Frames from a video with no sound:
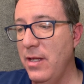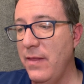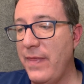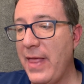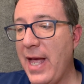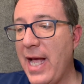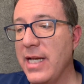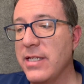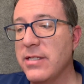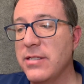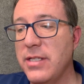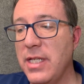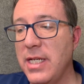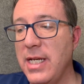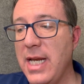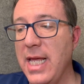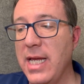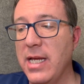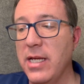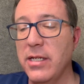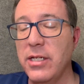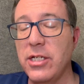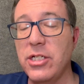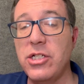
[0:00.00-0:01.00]
That's the
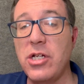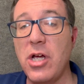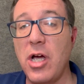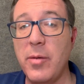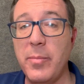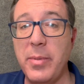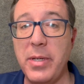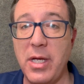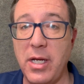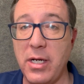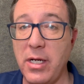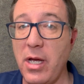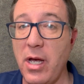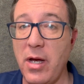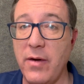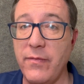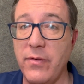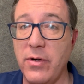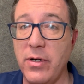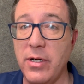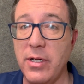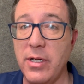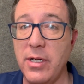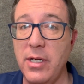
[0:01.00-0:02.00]
nakedness shall be uncovered.